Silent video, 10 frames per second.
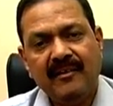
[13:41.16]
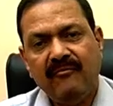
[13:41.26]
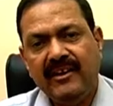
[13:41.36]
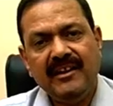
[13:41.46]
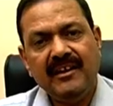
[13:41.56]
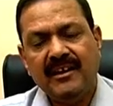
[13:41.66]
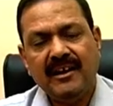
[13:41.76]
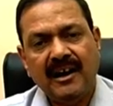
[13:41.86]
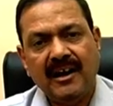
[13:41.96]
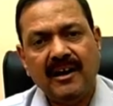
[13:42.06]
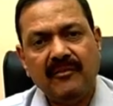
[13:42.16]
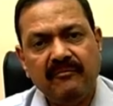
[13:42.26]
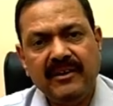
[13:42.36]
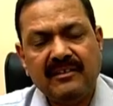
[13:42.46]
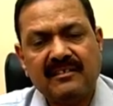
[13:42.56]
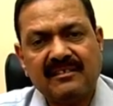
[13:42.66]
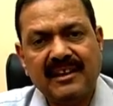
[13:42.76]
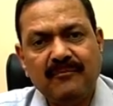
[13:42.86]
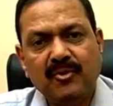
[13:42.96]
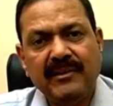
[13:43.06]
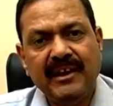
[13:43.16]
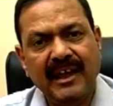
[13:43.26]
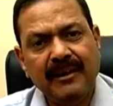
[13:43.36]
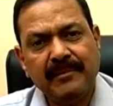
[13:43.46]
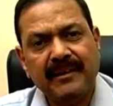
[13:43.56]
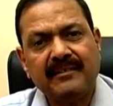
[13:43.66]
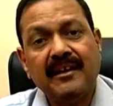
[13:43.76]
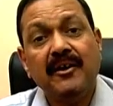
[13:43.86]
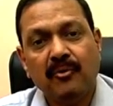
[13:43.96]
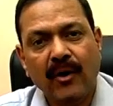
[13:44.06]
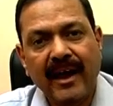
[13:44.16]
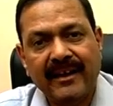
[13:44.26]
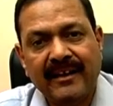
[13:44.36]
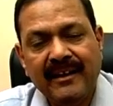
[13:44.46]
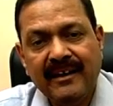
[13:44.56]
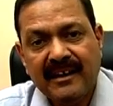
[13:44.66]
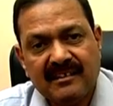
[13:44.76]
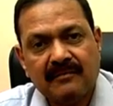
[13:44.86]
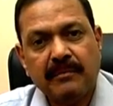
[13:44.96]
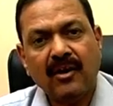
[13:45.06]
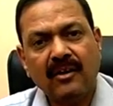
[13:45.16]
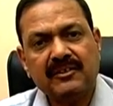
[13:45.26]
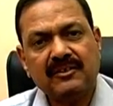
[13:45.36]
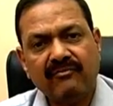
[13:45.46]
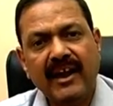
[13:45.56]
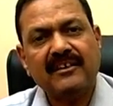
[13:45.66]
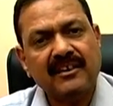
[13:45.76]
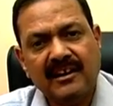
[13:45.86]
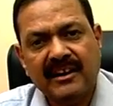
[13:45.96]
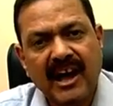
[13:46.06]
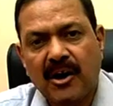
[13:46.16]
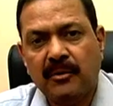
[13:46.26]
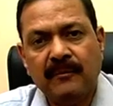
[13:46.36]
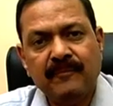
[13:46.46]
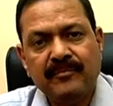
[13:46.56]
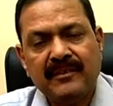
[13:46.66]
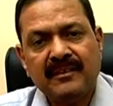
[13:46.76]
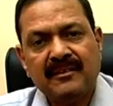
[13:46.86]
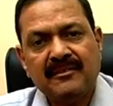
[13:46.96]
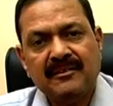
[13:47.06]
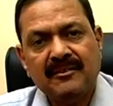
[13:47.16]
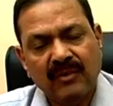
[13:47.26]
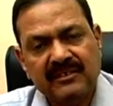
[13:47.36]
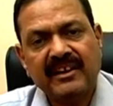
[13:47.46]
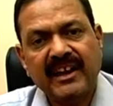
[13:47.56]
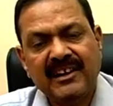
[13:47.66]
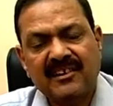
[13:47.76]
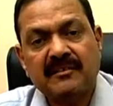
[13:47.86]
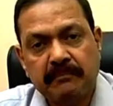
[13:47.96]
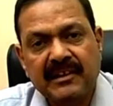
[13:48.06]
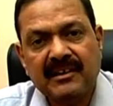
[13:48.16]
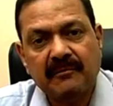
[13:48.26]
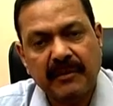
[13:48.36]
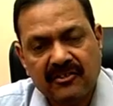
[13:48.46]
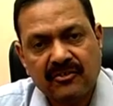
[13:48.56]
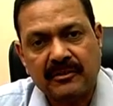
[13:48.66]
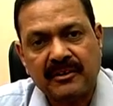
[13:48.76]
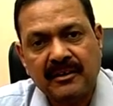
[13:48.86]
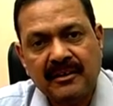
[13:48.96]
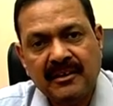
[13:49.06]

we seem to be helpless. Why? It is because of the fact till now, once again it is bitter but truth,